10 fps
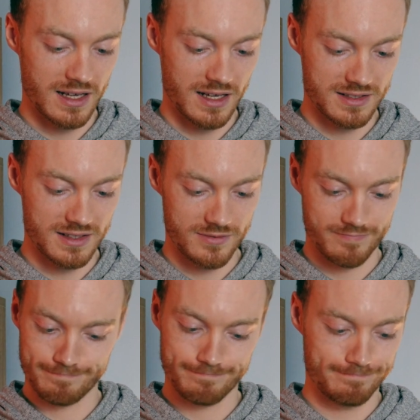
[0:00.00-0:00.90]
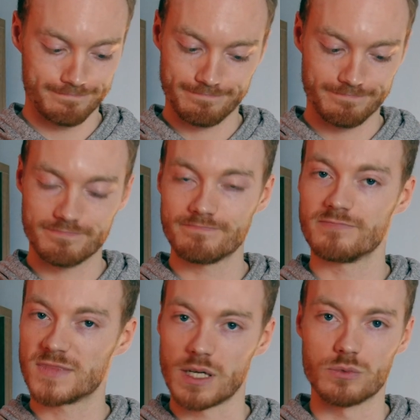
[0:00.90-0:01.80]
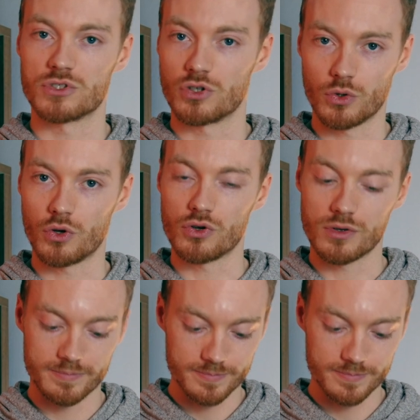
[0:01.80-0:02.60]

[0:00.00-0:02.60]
It sounds so good.